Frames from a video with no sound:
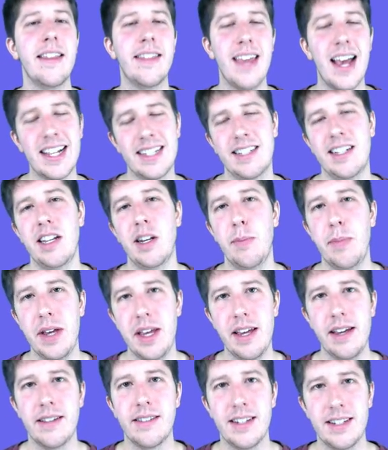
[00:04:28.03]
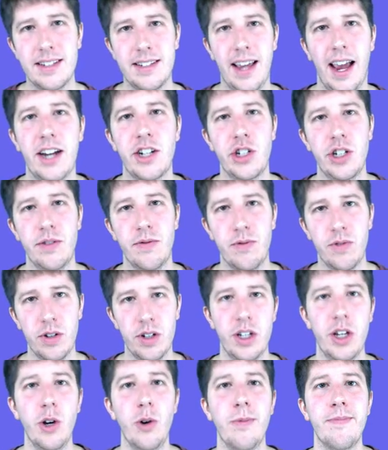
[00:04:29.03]
that's going to be the section for
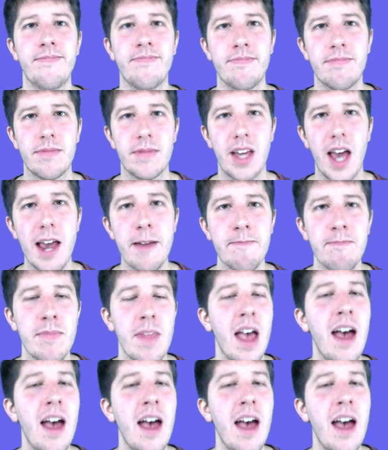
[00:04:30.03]
you. Okay?